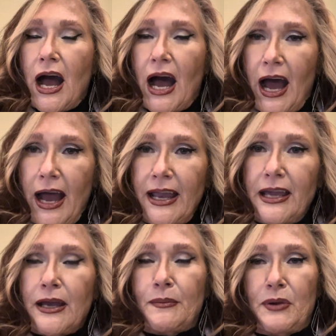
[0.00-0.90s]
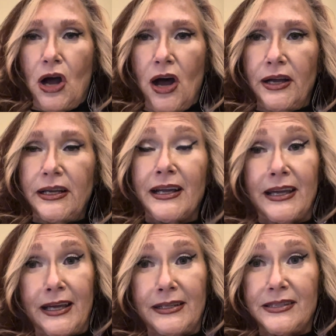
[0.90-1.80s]
I am not
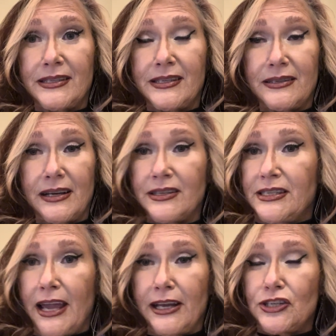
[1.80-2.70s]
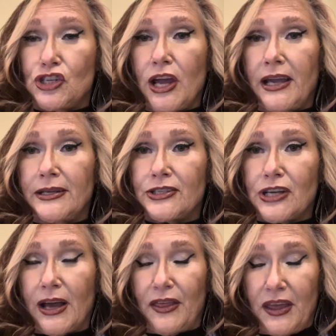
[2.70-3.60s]
against a state exchange.
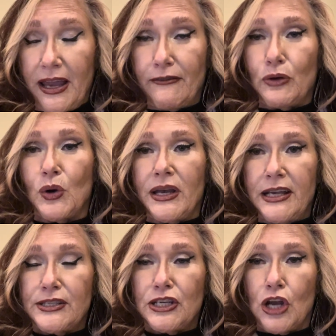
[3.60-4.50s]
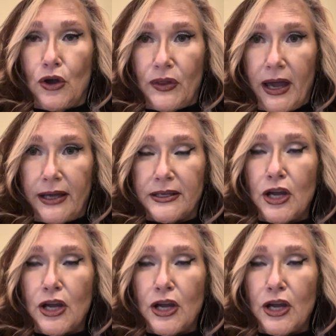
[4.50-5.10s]
I think everyone needs to know that.